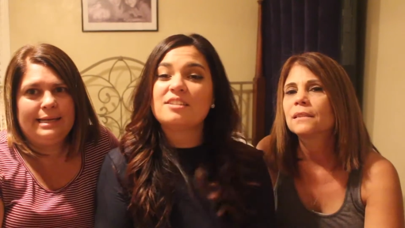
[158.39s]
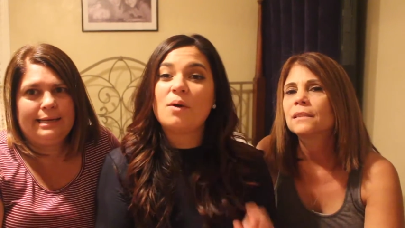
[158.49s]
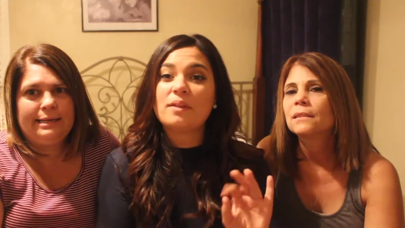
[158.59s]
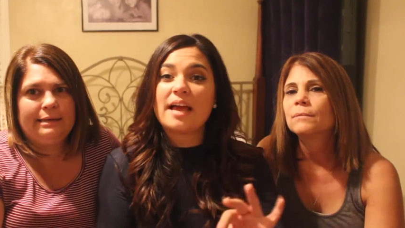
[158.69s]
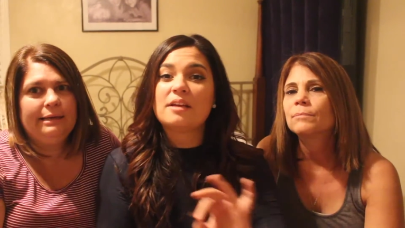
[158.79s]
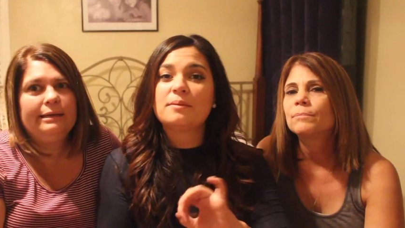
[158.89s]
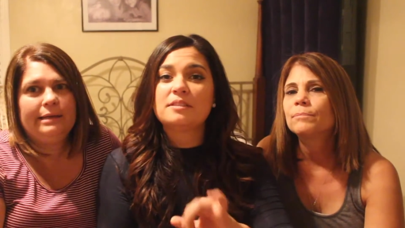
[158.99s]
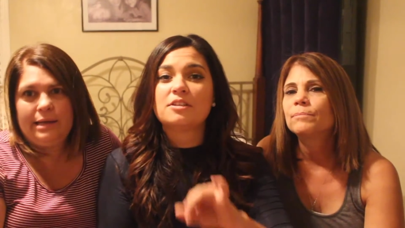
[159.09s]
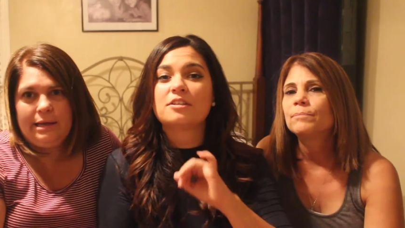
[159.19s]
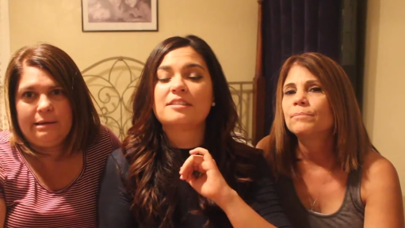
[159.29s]
Speaker 1: don't like
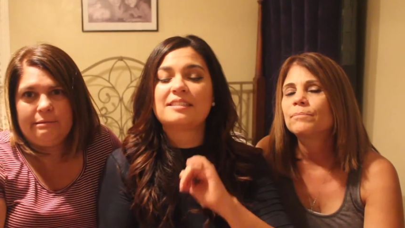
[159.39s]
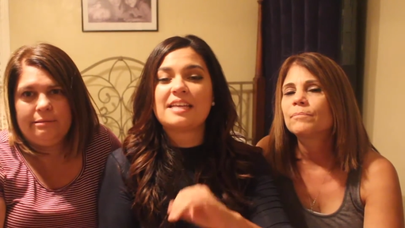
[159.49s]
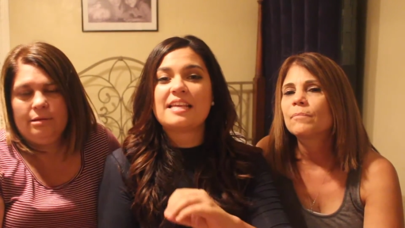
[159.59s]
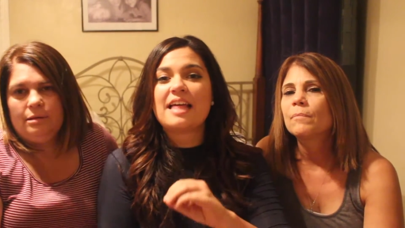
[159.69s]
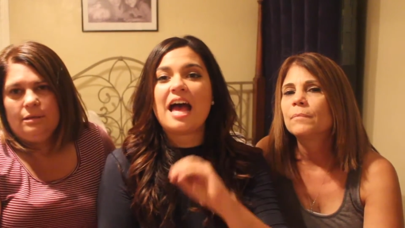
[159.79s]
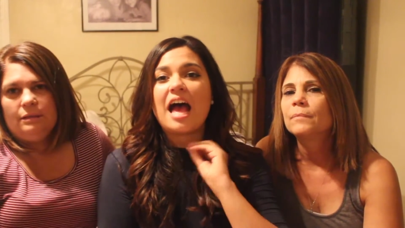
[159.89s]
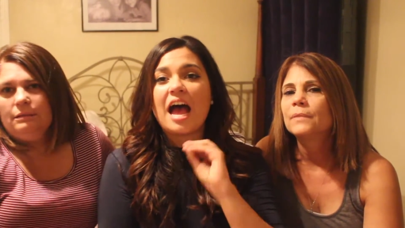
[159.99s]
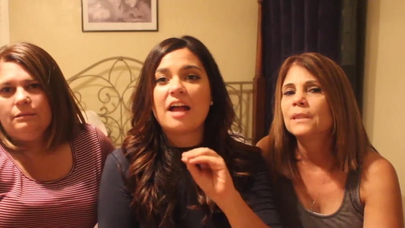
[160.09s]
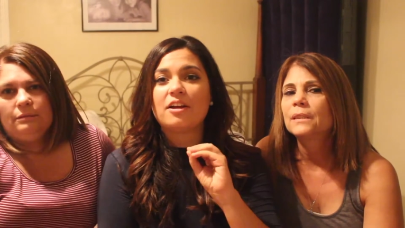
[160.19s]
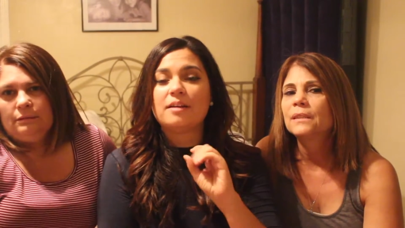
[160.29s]
when girls say that
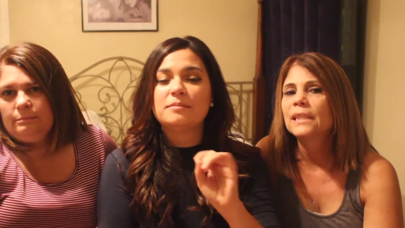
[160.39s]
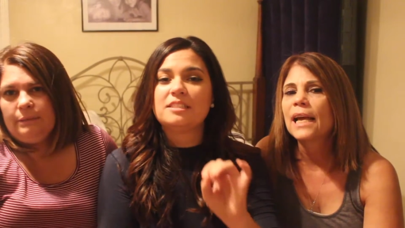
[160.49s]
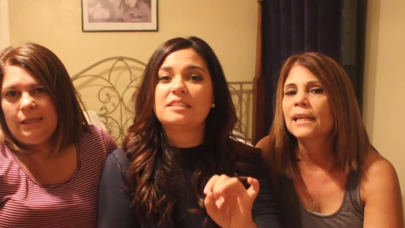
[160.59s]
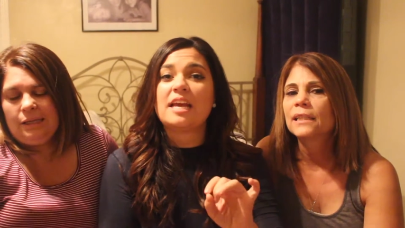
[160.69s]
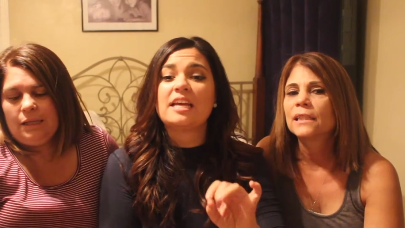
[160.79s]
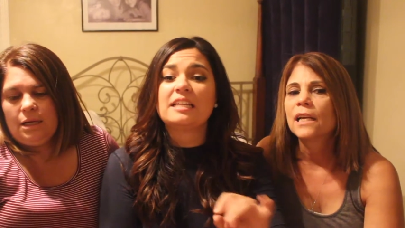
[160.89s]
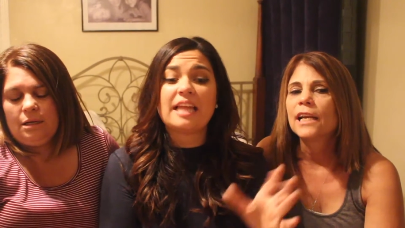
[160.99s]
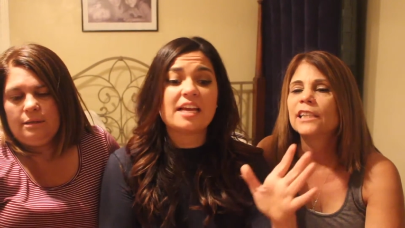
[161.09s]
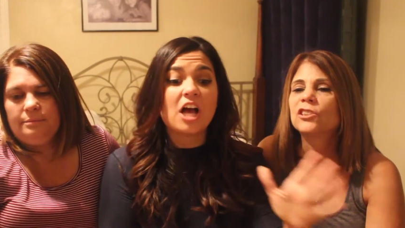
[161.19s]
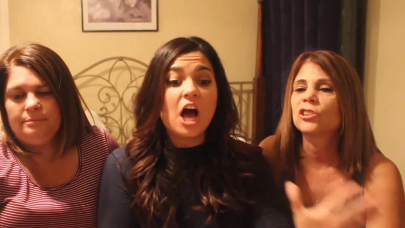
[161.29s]
at all. I'm just saying, like,